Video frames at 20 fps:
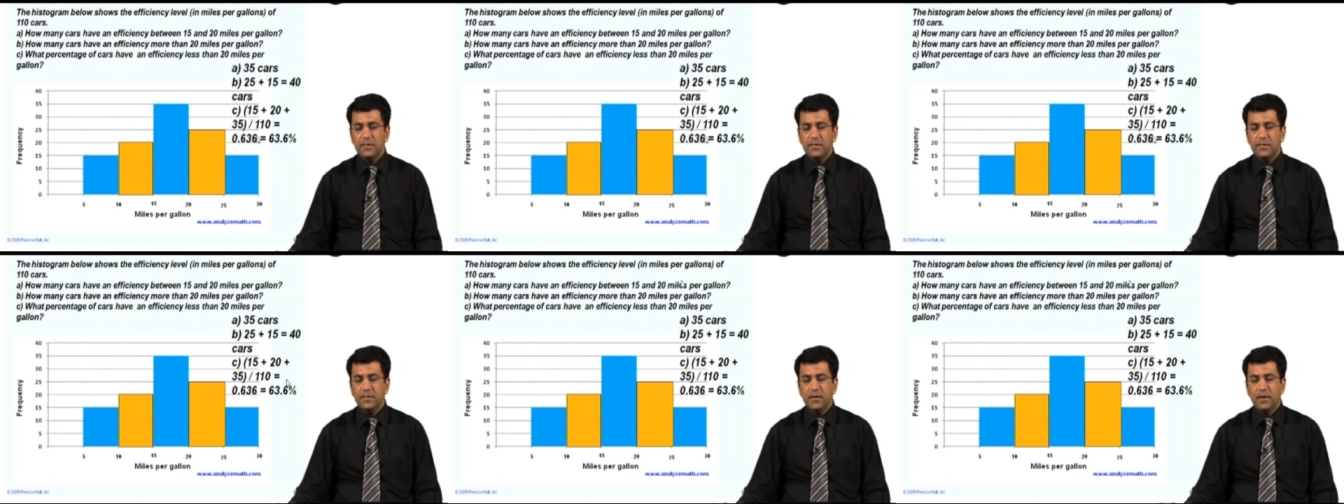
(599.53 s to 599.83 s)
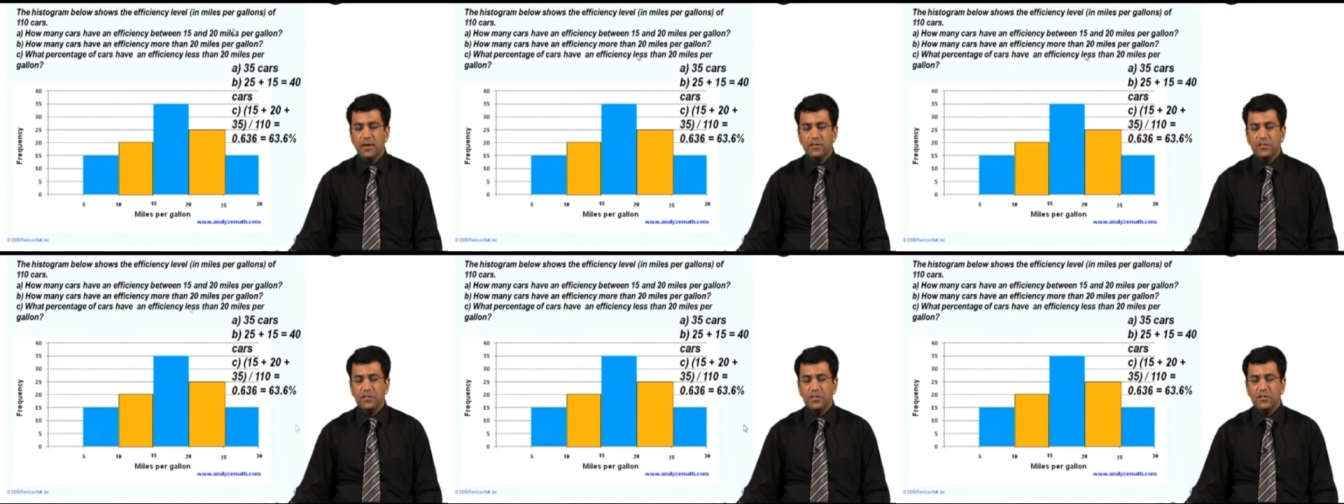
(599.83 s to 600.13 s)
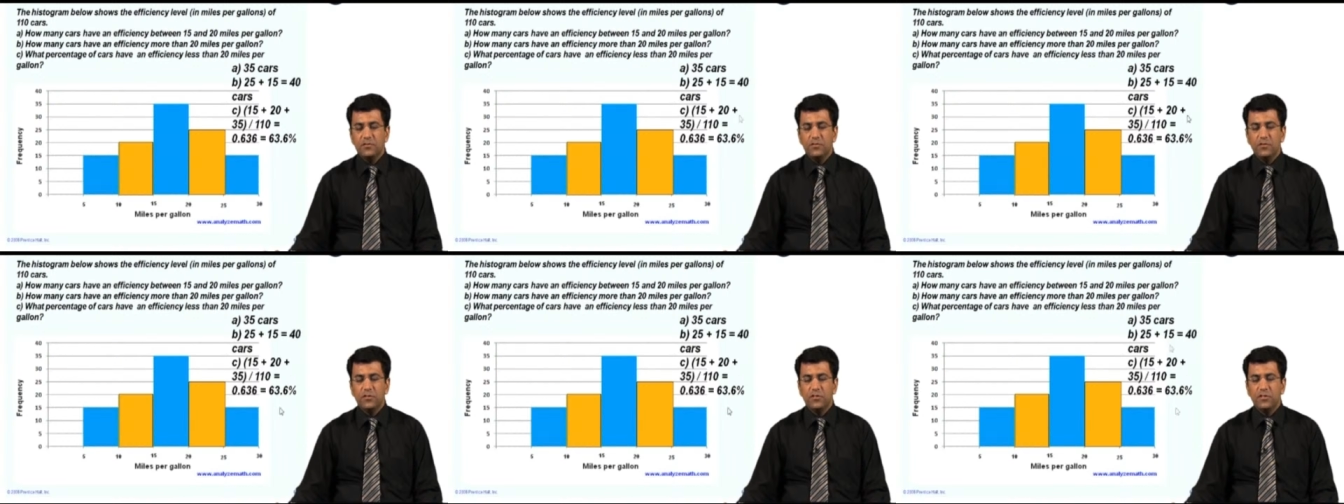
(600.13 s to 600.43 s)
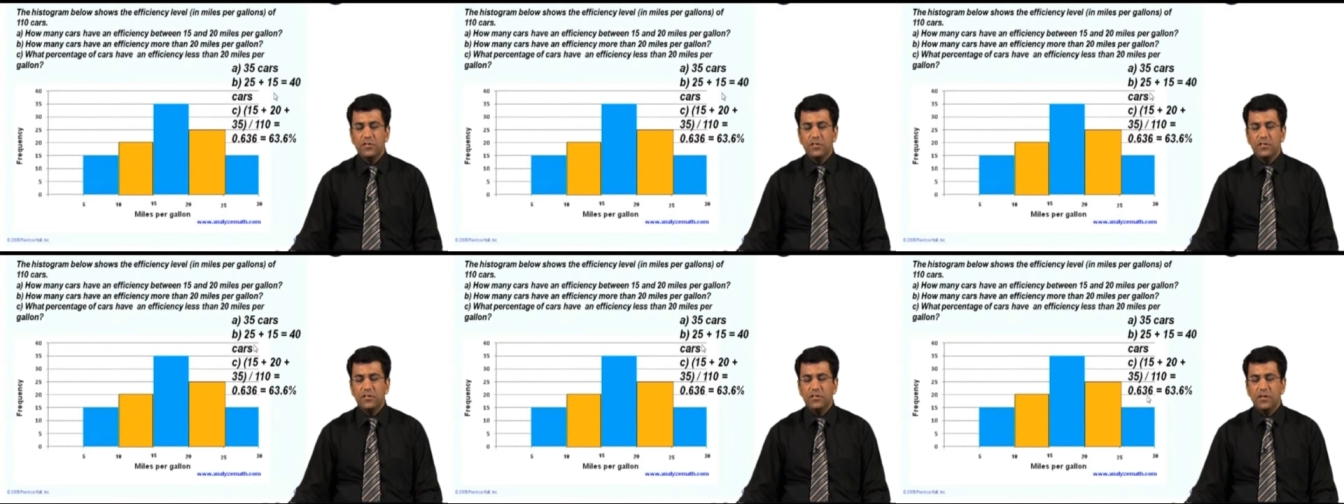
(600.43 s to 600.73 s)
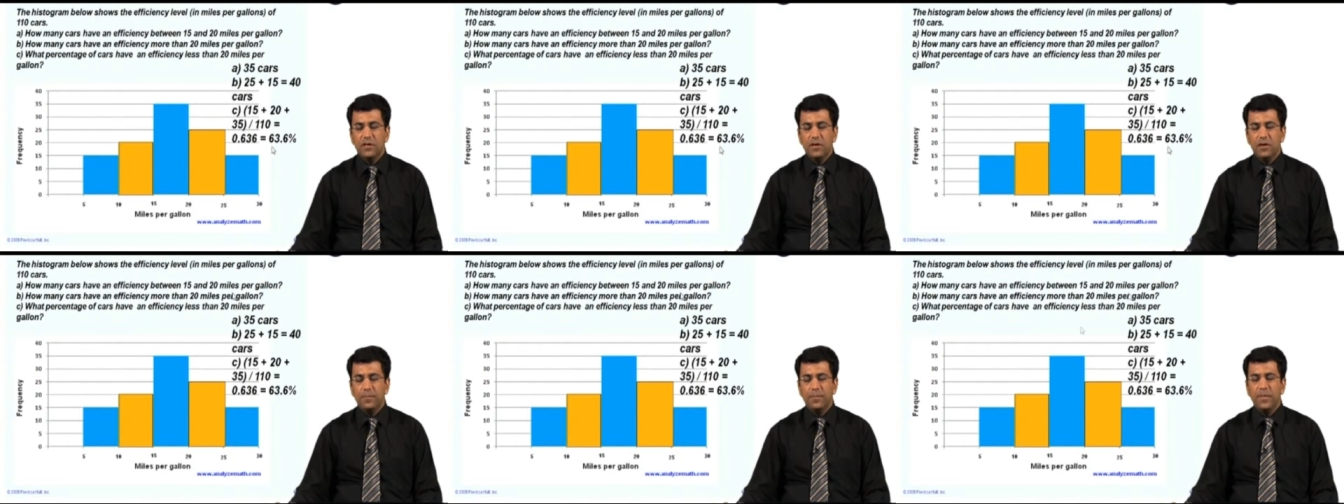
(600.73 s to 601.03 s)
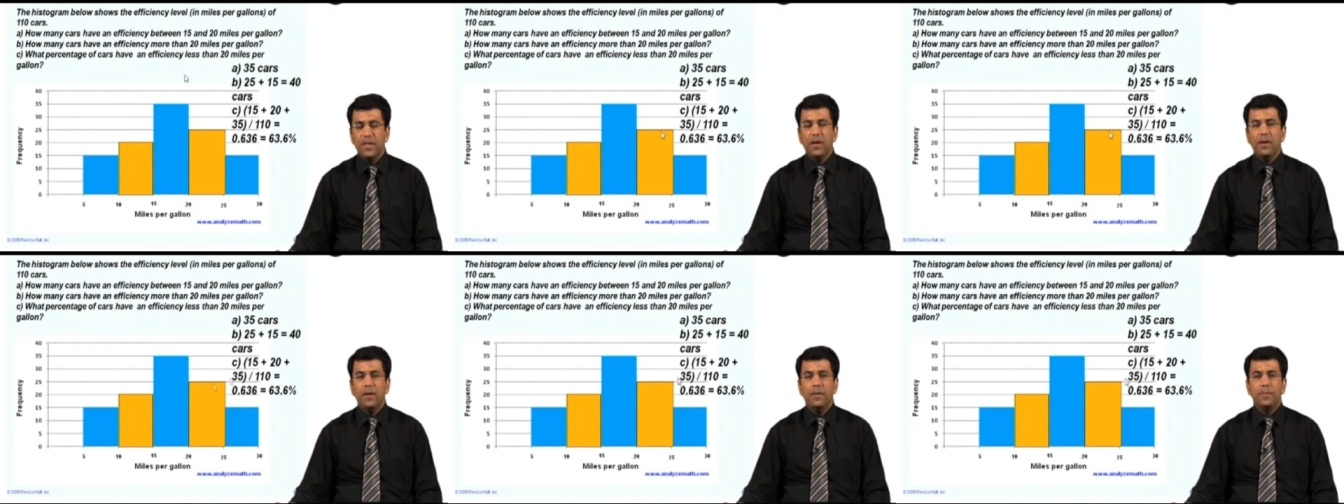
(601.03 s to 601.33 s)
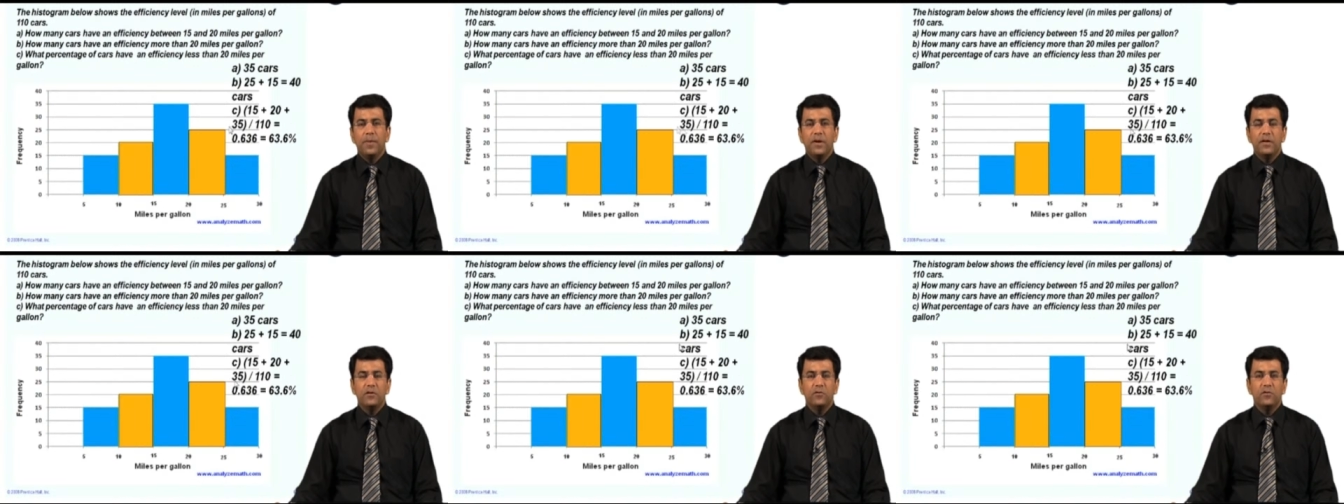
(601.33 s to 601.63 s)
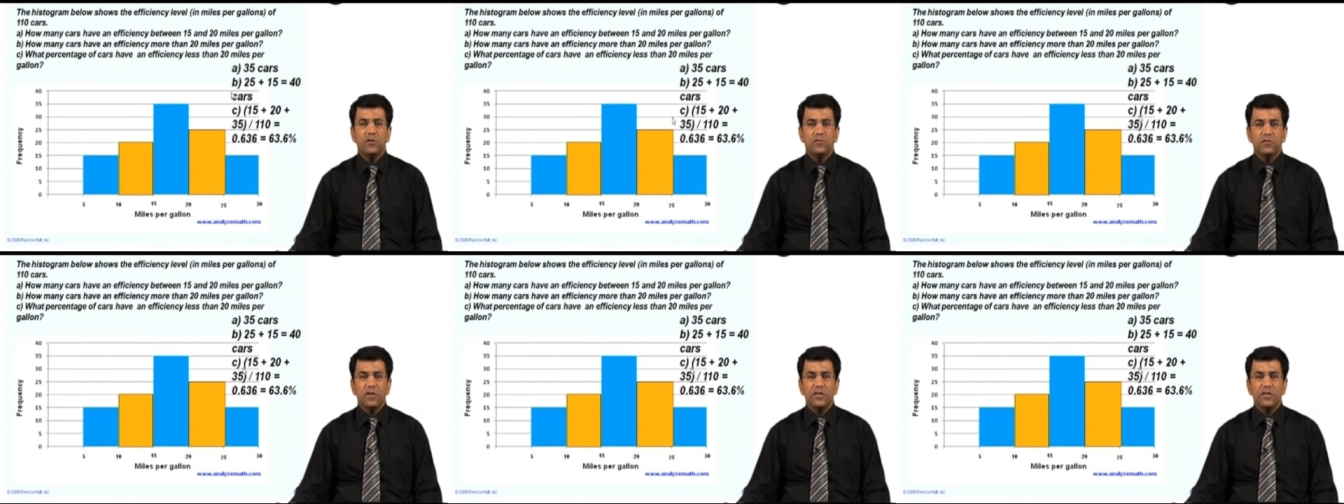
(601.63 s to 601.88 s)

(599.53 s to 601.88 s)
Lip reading: the answers for these particular